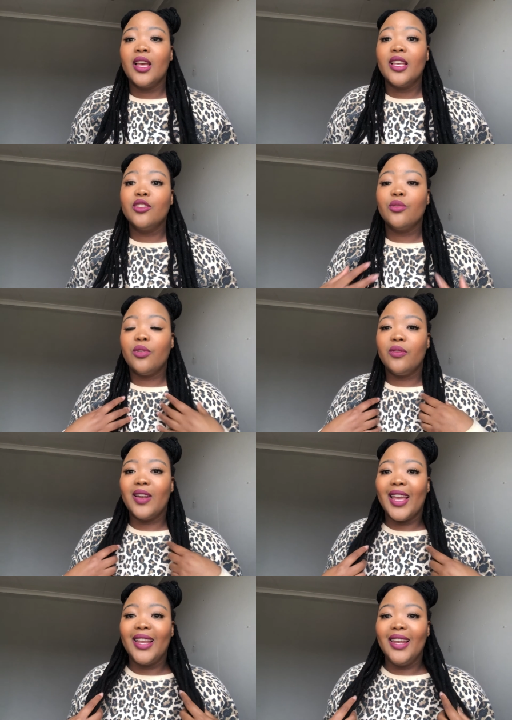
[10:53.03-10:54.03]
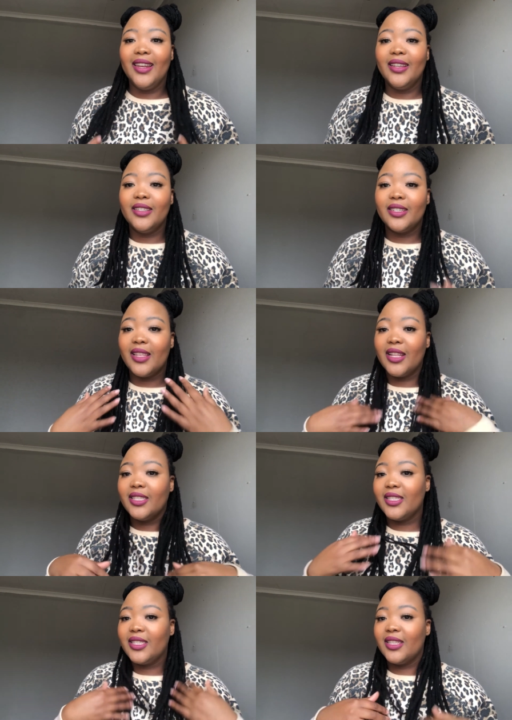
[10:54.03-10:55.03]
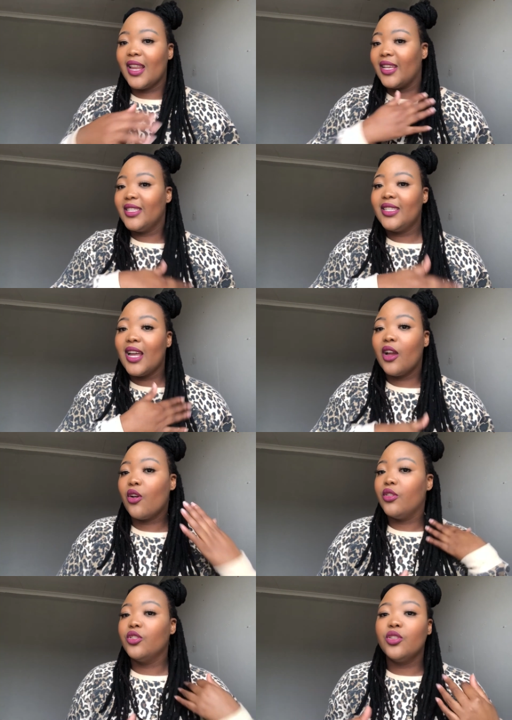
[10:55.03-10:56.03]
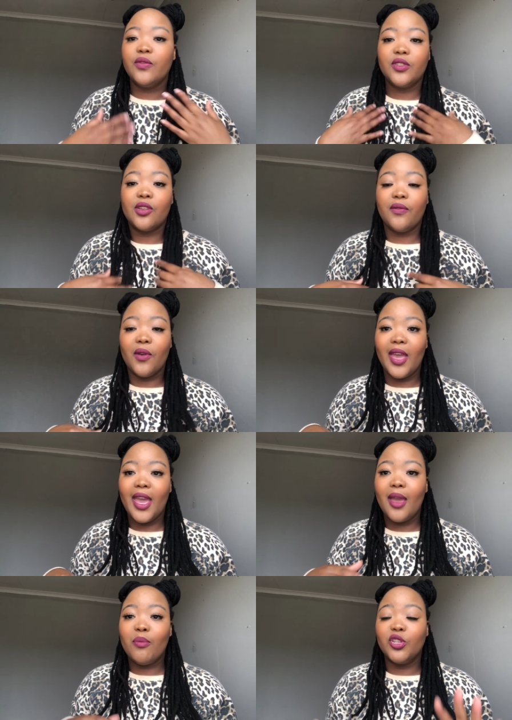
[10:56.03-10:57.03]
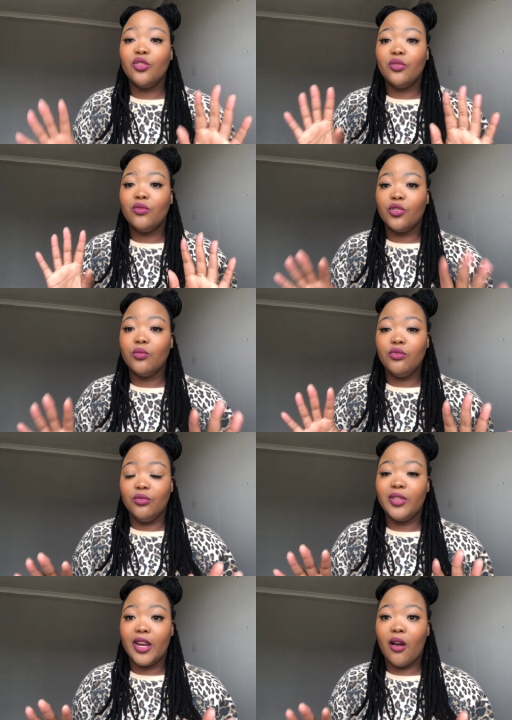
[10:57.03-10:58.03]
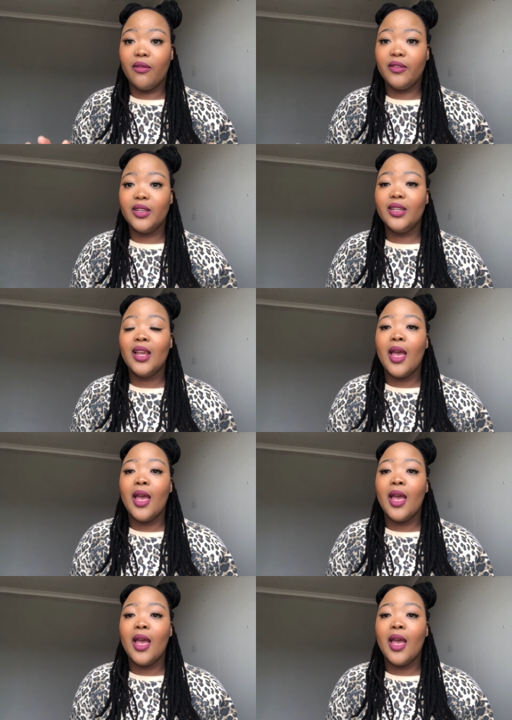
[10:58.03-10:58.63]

sort of like lint that's like stuck on the surface of your hair, but you don't do that often.